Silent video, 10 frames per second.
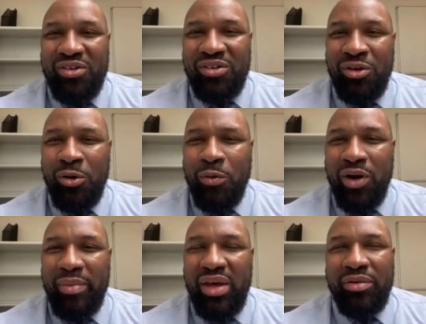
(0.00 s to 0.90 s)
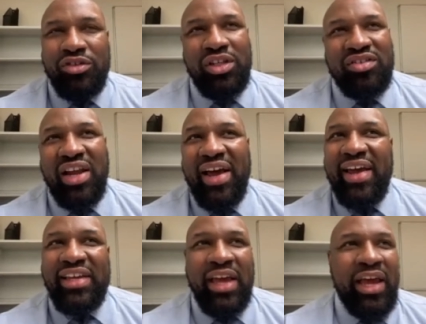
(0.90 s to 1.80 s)
You know what I mean? It was just
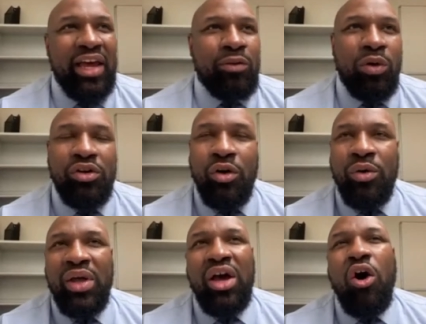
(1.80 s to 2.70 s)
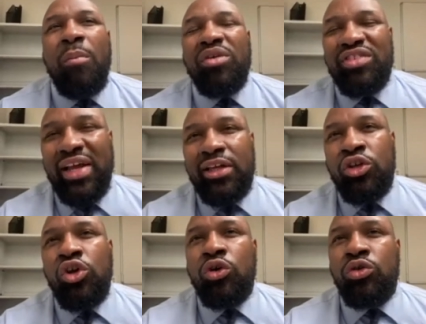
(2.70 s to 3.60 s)
like, yeah, well, no, almost like, you
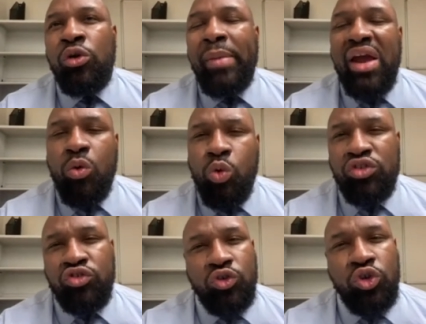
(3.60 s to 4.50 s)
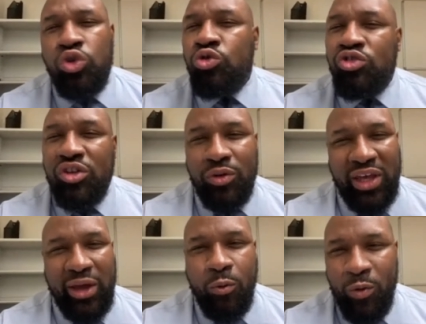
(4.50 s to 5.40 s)
know, no matter what you do, you still
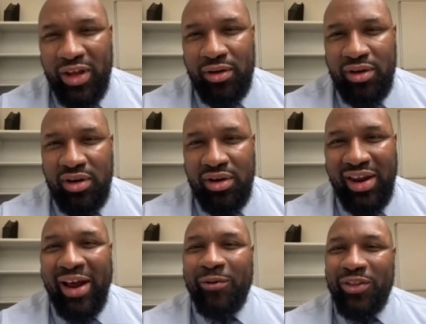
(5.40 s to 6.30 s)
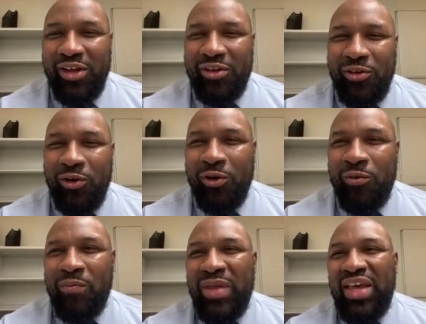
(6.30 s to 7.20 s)
can't win out there, you know?